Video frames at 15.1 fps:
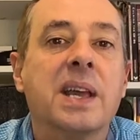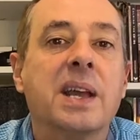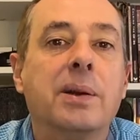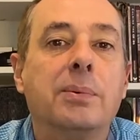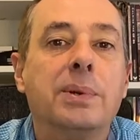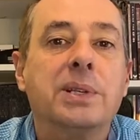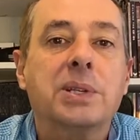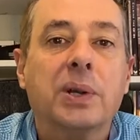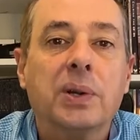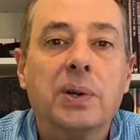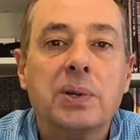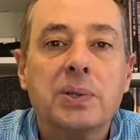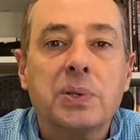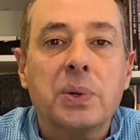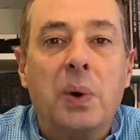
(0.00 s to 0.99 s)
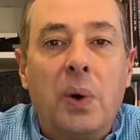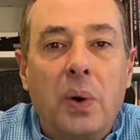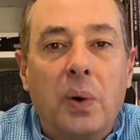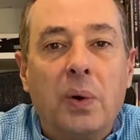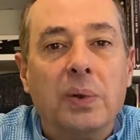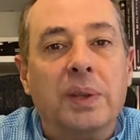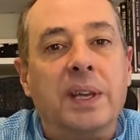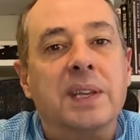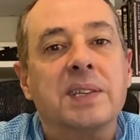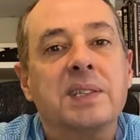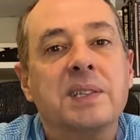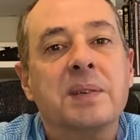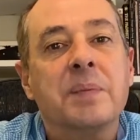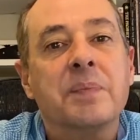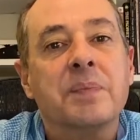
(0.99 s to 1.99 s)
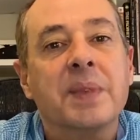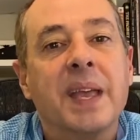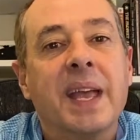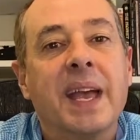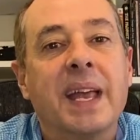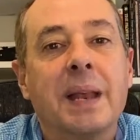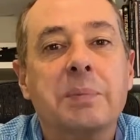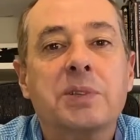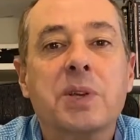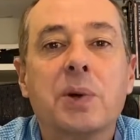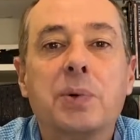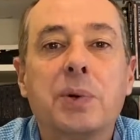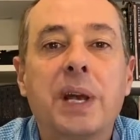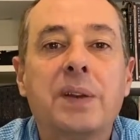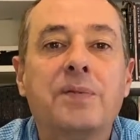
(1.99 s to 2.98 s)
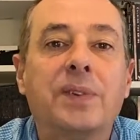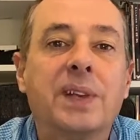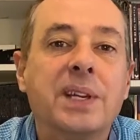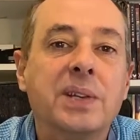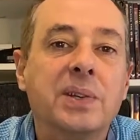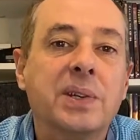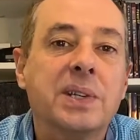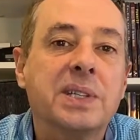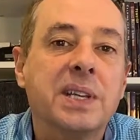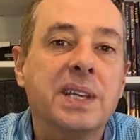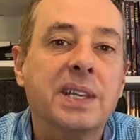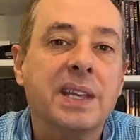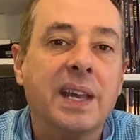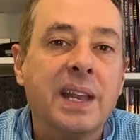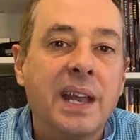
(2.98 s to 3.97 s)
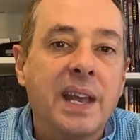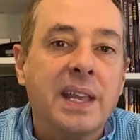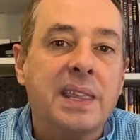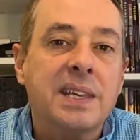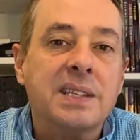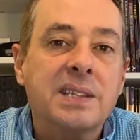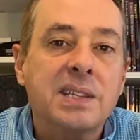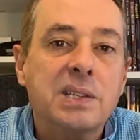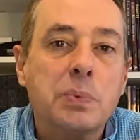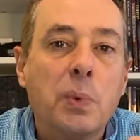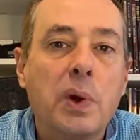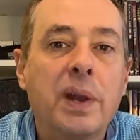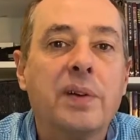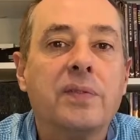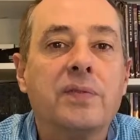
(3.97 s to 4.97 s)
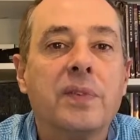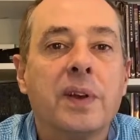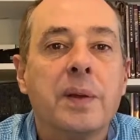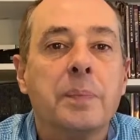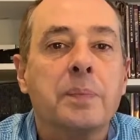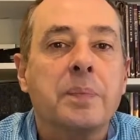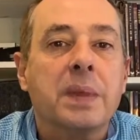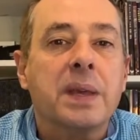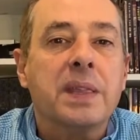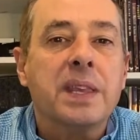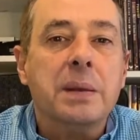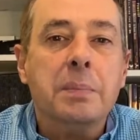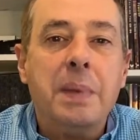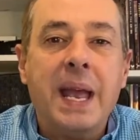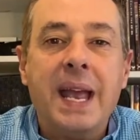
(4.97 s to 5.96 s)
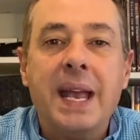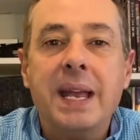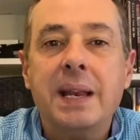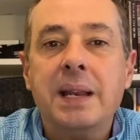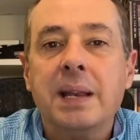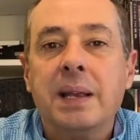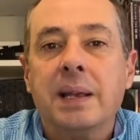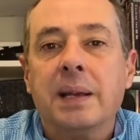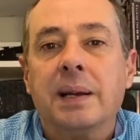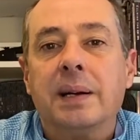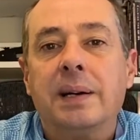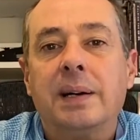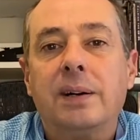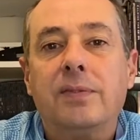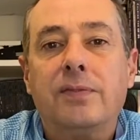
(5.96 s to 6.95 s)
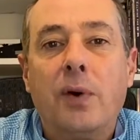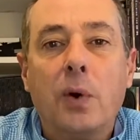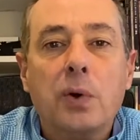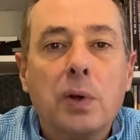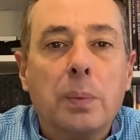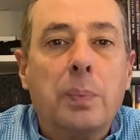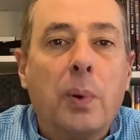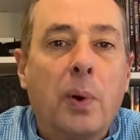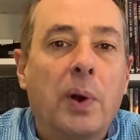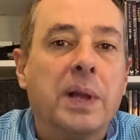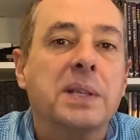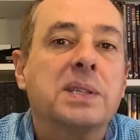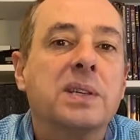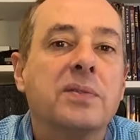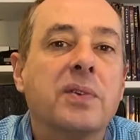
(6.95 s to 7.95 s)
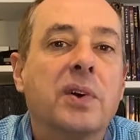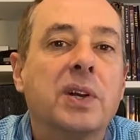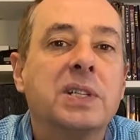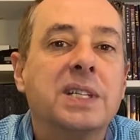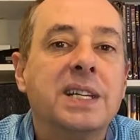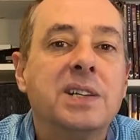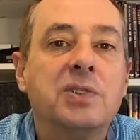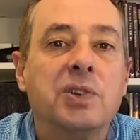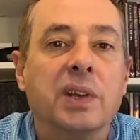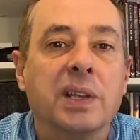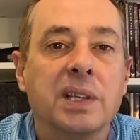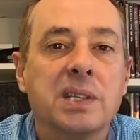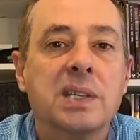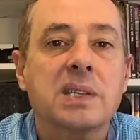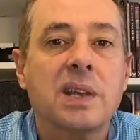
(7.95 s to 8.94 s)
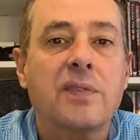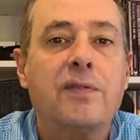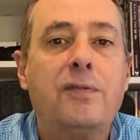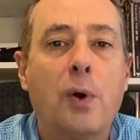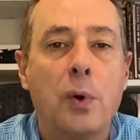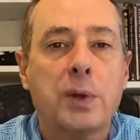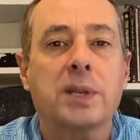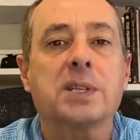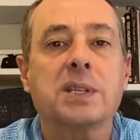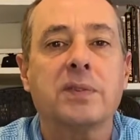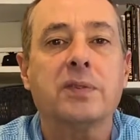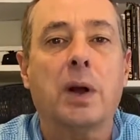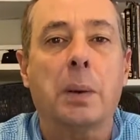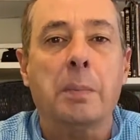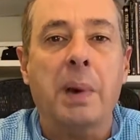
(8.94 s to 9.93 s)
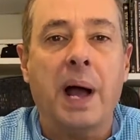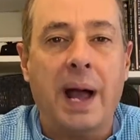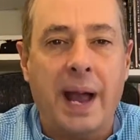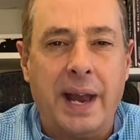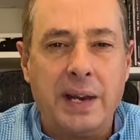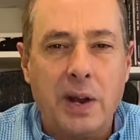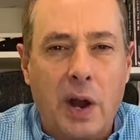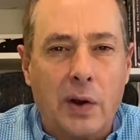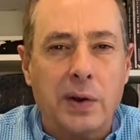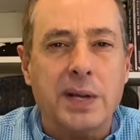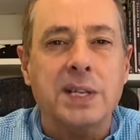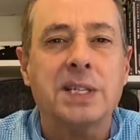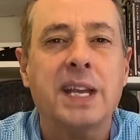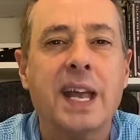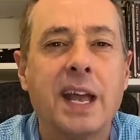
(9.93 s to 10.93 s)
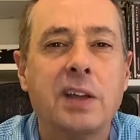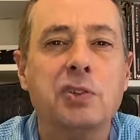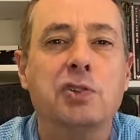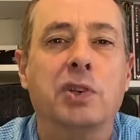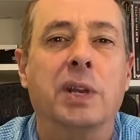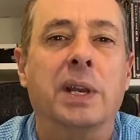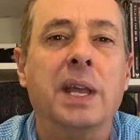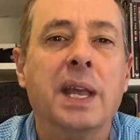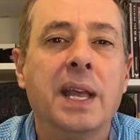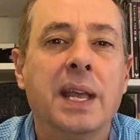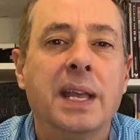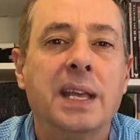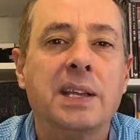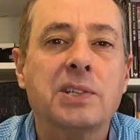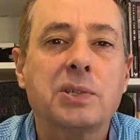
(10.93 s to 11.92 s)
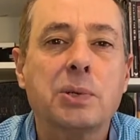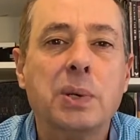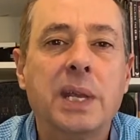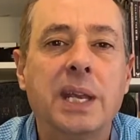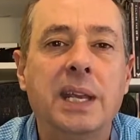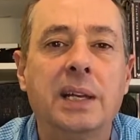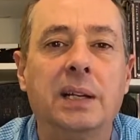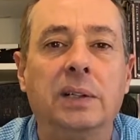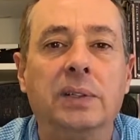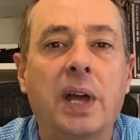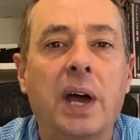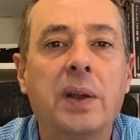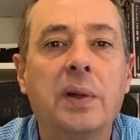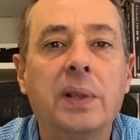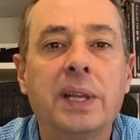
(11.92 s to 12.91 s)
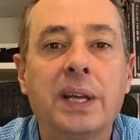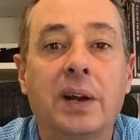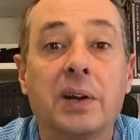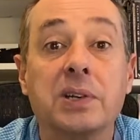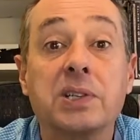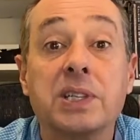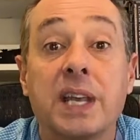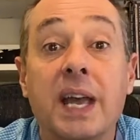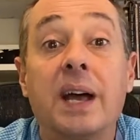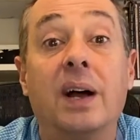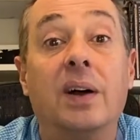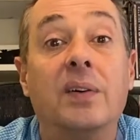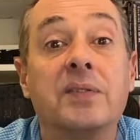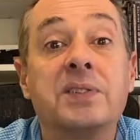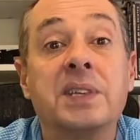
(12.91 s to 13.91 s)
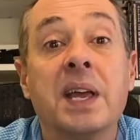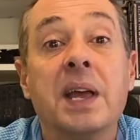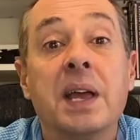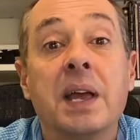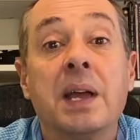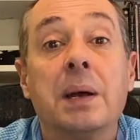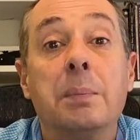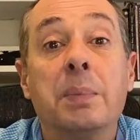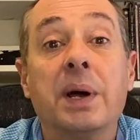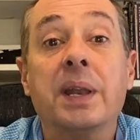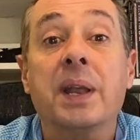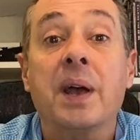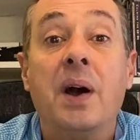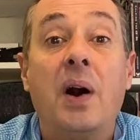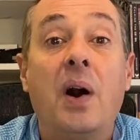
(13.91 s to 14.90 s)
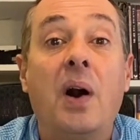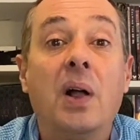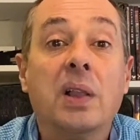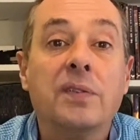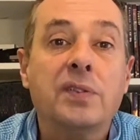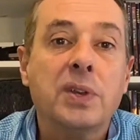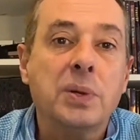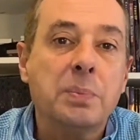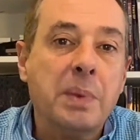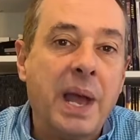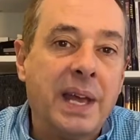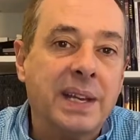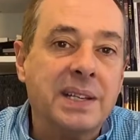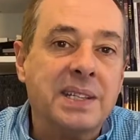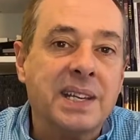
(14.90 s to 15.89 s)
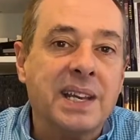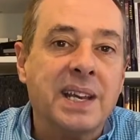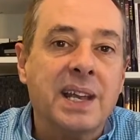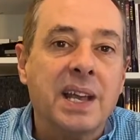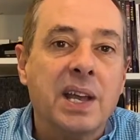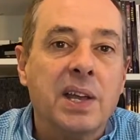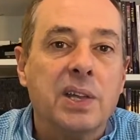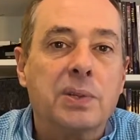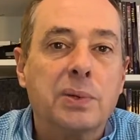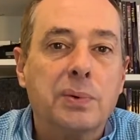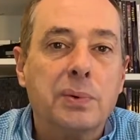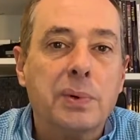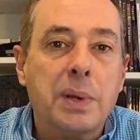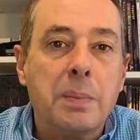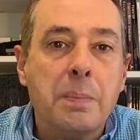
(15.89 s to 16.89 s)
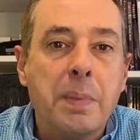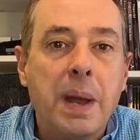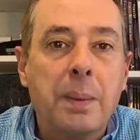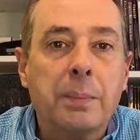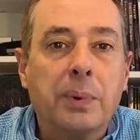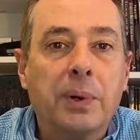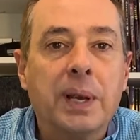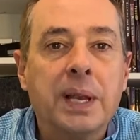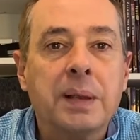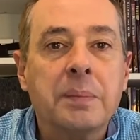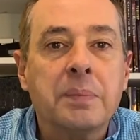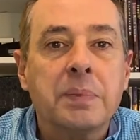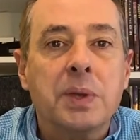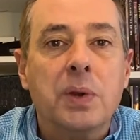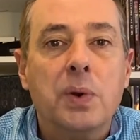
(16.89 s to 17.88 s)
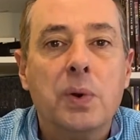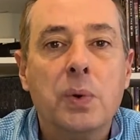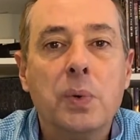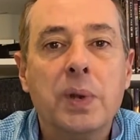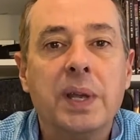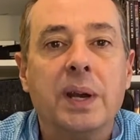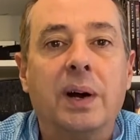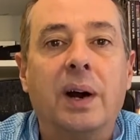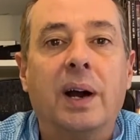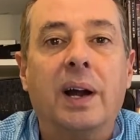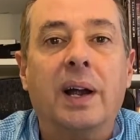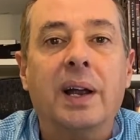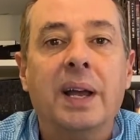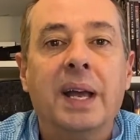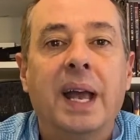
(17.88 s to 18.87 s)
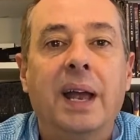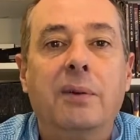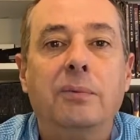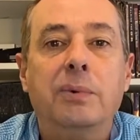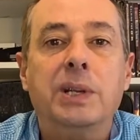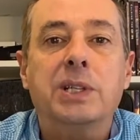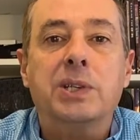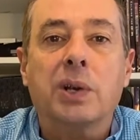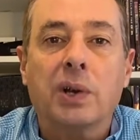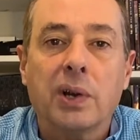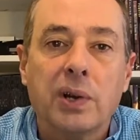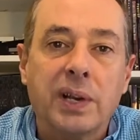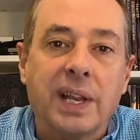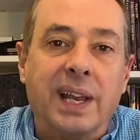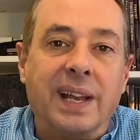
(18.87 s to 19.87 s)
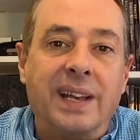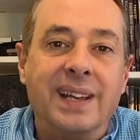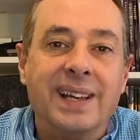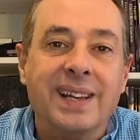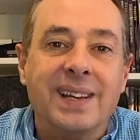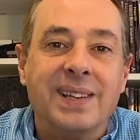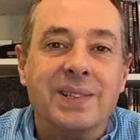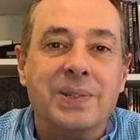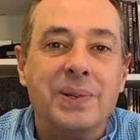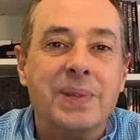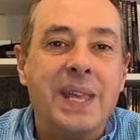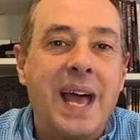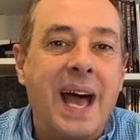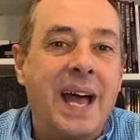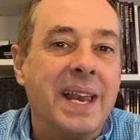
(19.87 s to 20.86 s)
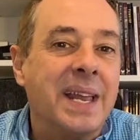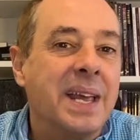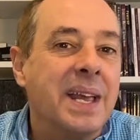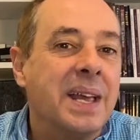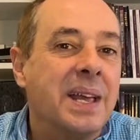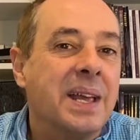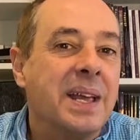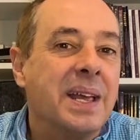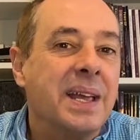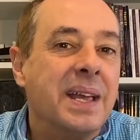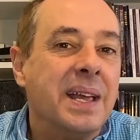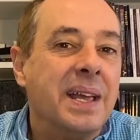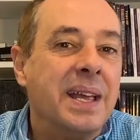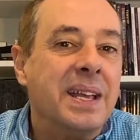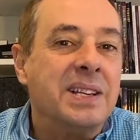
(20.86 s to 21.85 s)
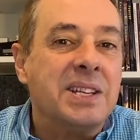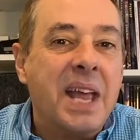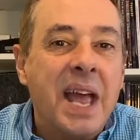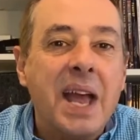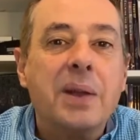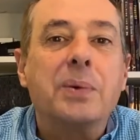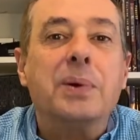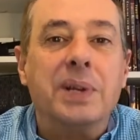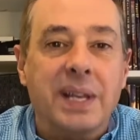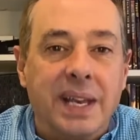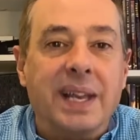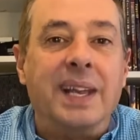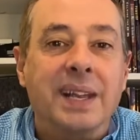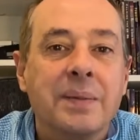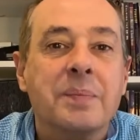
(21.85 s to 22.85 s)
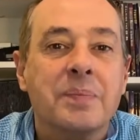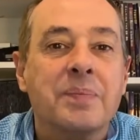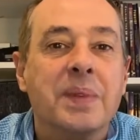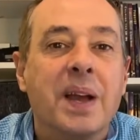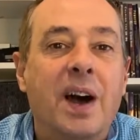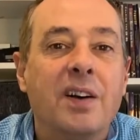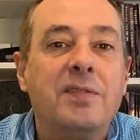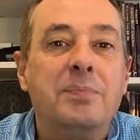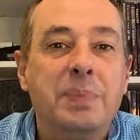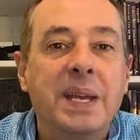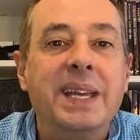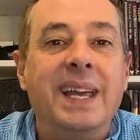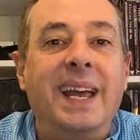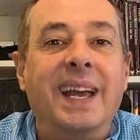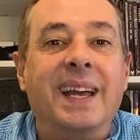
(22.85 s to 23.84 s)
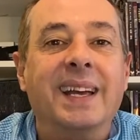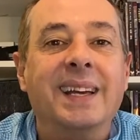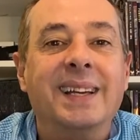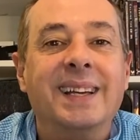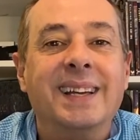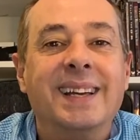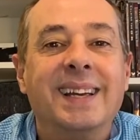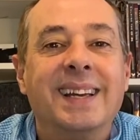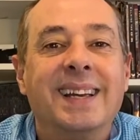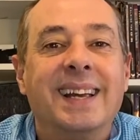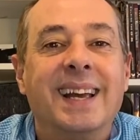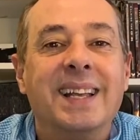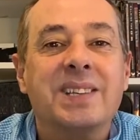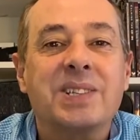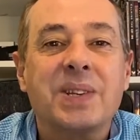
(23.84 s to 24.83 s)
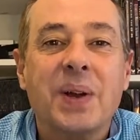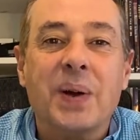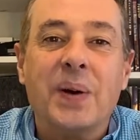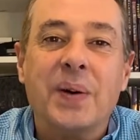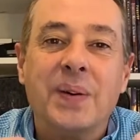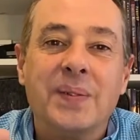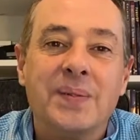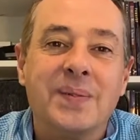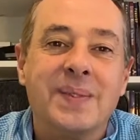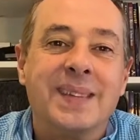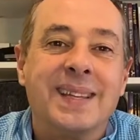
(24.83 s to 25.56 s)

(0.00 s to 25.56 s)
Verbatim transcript: a return to wholeness. And I'm so grateful at Unity that this is one of the main uh, focal points of our teaching. This is a focus of our mind. Our intention is to heal not only ourselves, but all of humanity through remembering who we are and returning to that integrity of being. And so